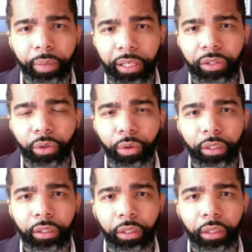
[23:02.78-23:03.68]
based
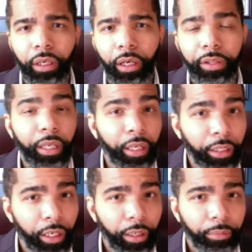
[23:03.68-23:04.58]
on the
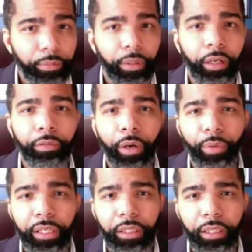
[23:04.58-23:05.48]
income of our
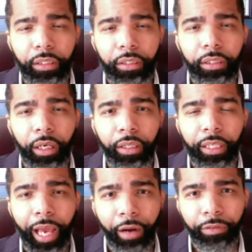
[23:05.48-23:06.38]
residents,
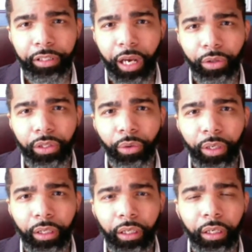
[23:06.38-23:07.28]
the average household
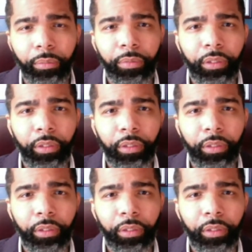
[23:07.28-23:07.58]
income,